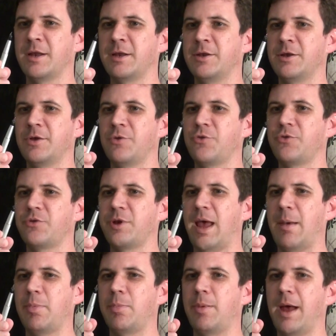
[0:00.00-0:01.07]
It does
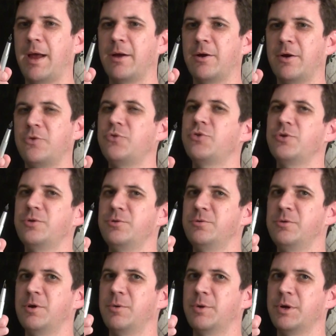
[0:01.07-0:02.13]
snap back on, so you do
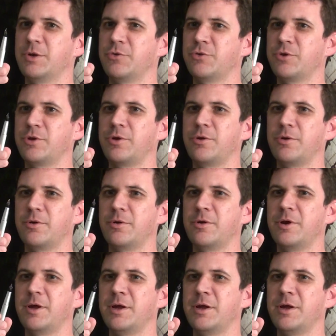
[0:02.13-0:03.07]
know when it's secure.